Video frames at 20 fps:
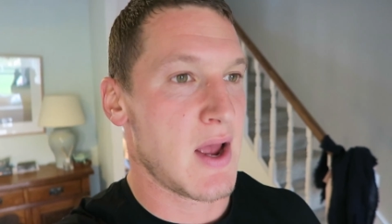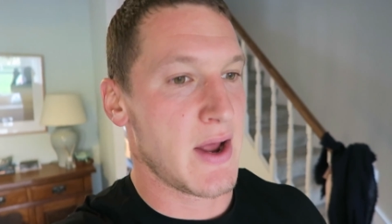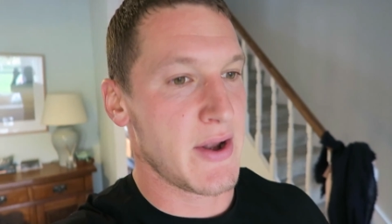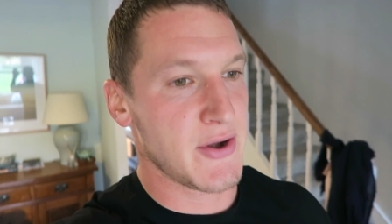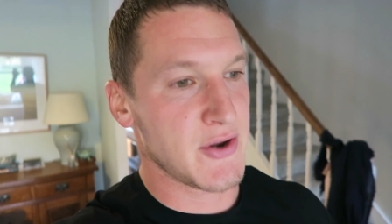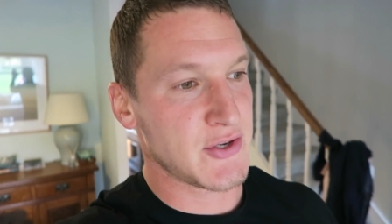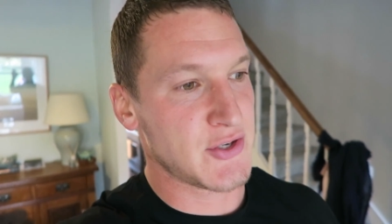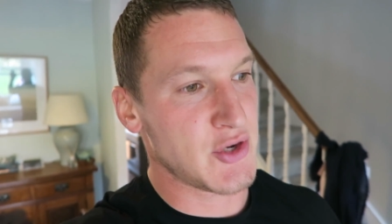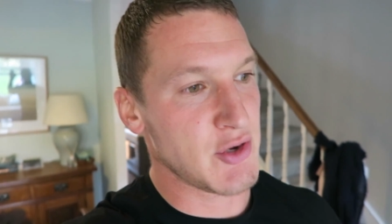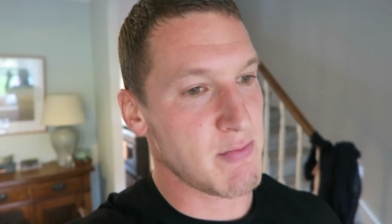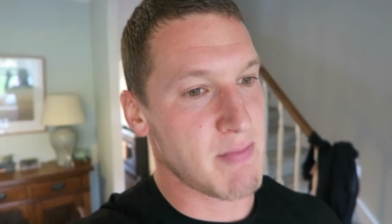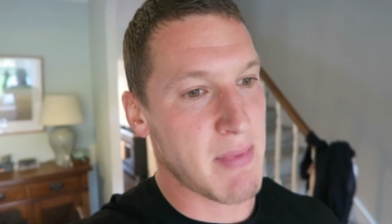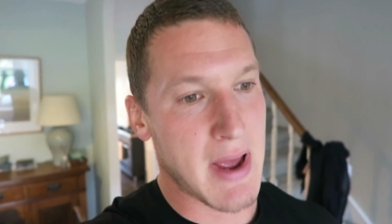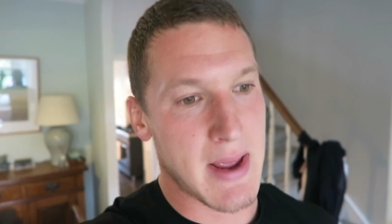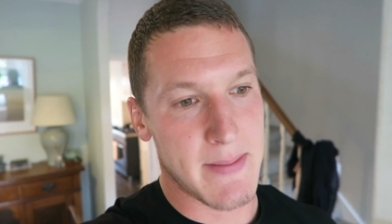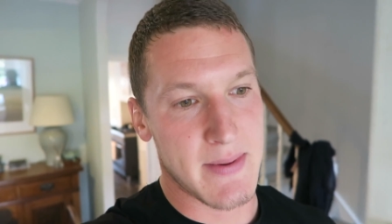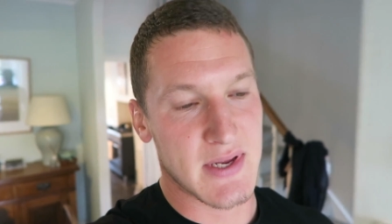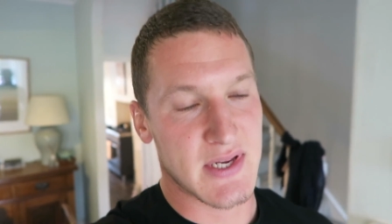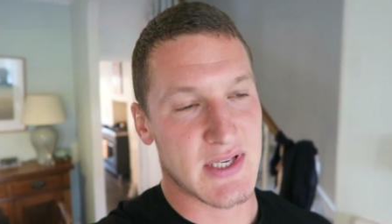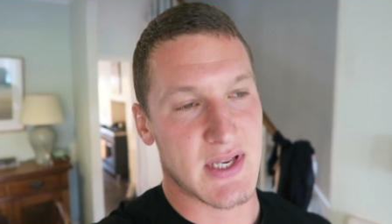and just do
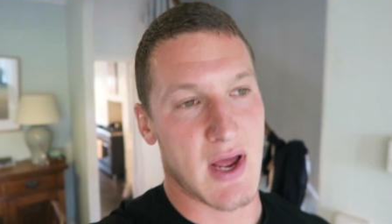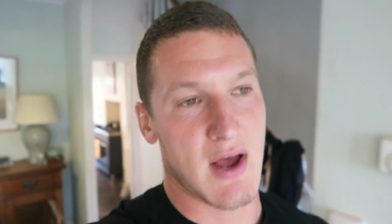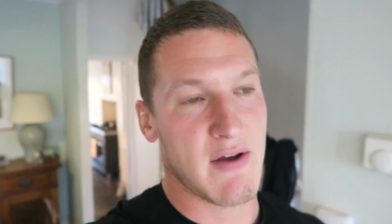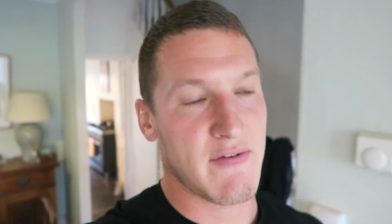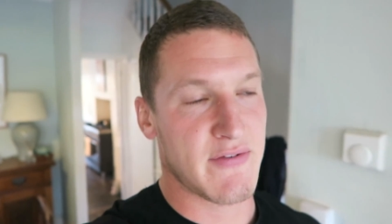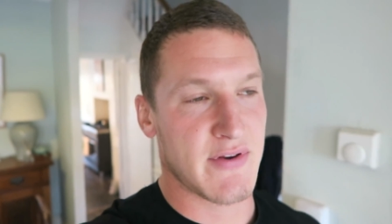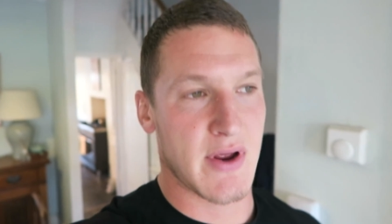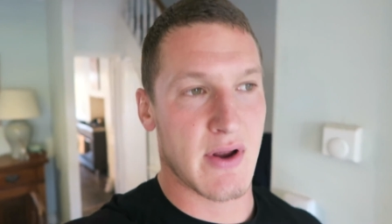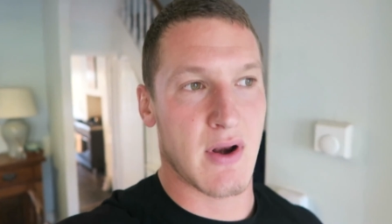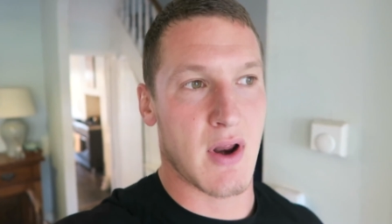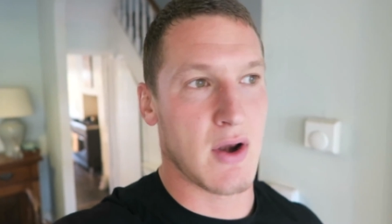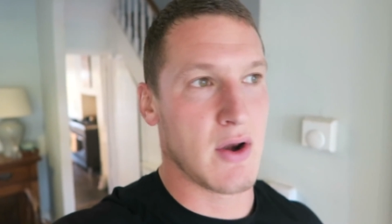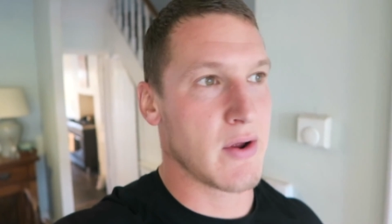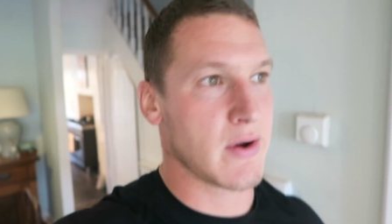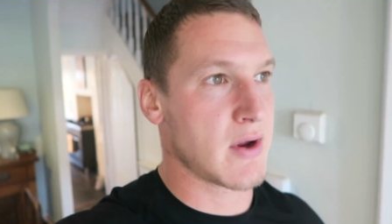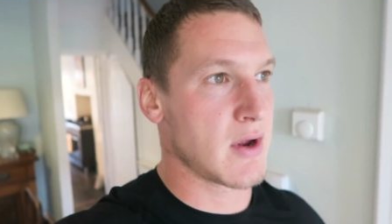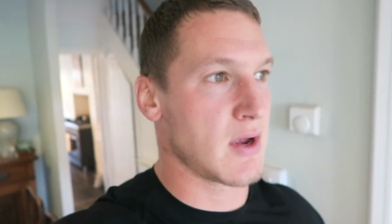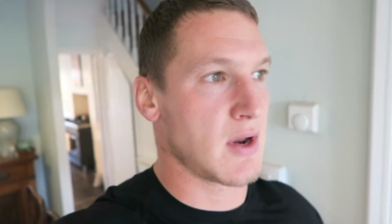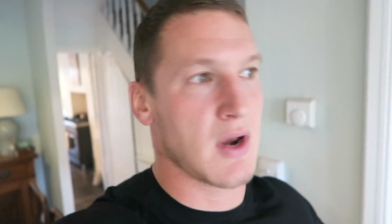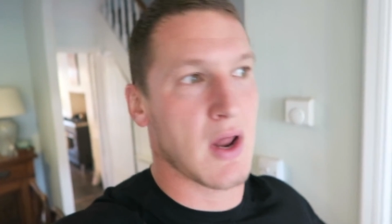baby stuff, you know, like
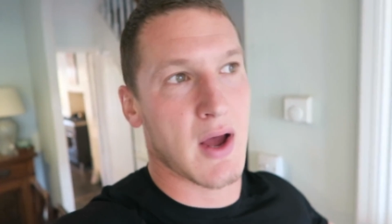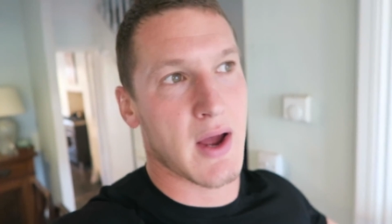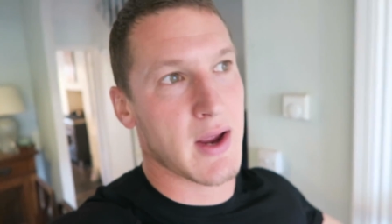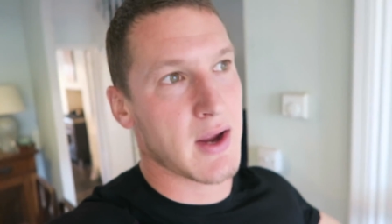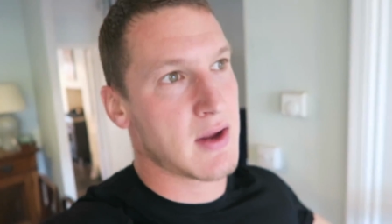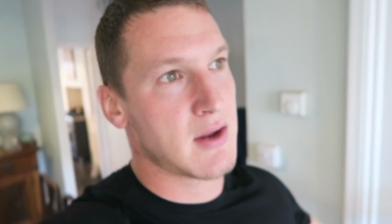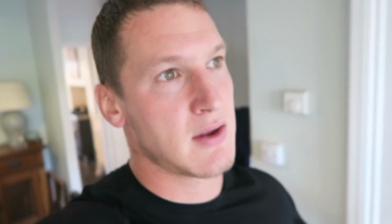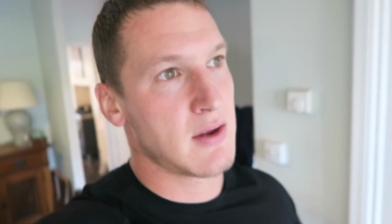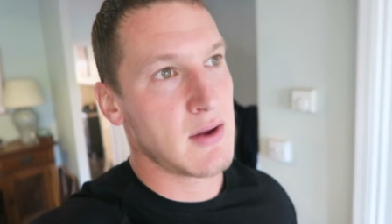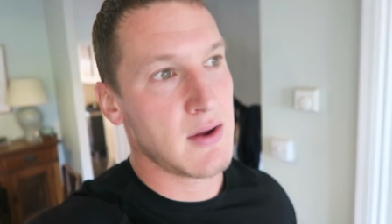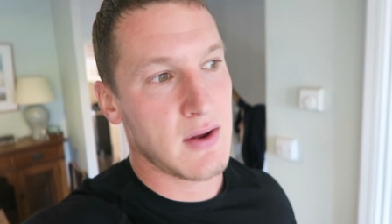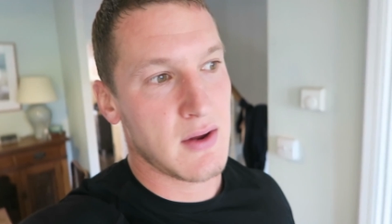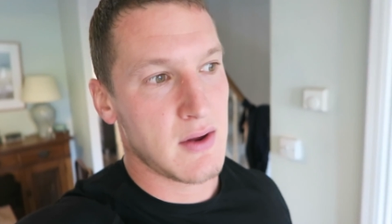look at like